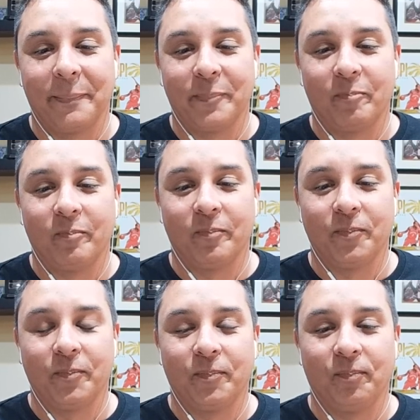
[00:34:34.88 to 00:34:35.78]

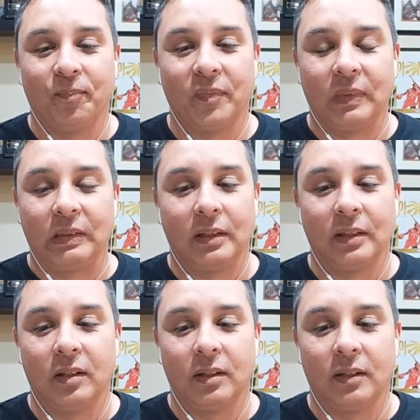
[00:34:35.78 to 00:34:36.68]

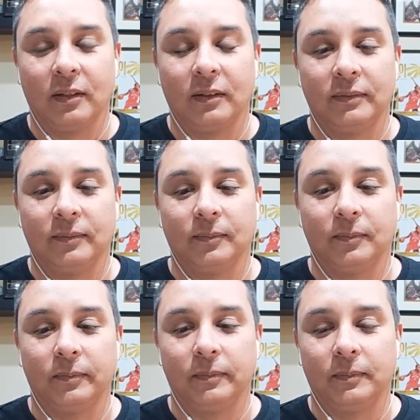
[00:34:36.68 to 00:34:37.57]

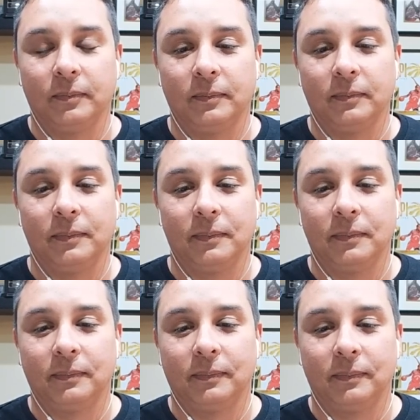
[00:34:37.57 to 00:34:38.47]

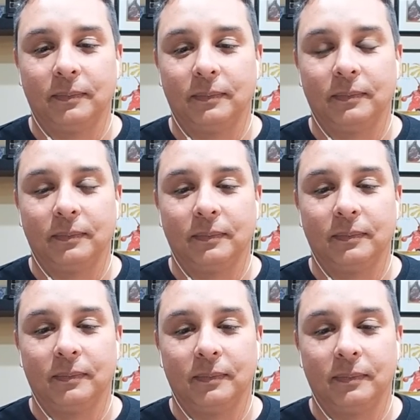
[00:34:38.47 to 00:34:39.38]

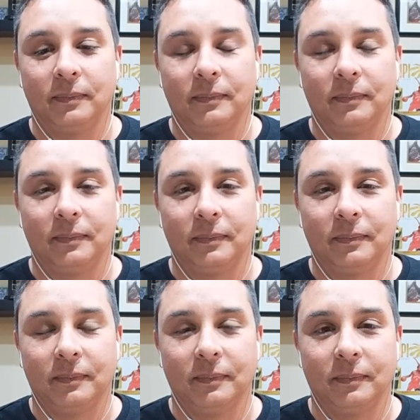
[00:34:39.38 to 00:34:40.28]

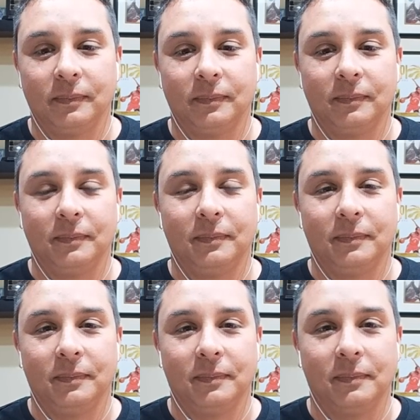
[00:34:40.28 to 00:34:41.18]

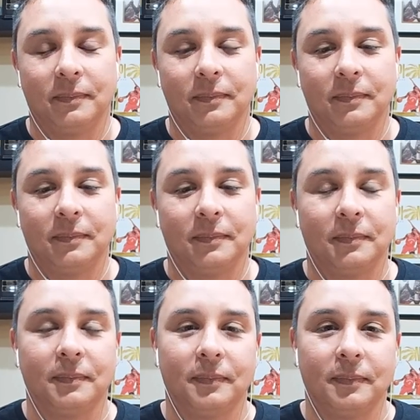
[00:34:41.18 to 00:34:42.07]

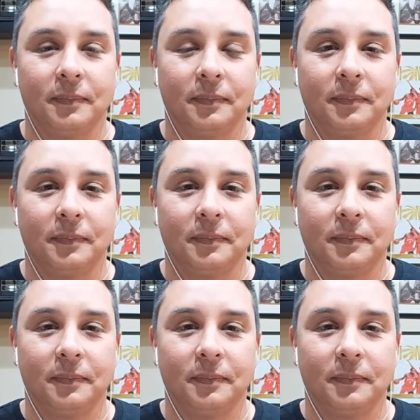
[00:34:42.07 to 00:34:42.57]
(not speaking)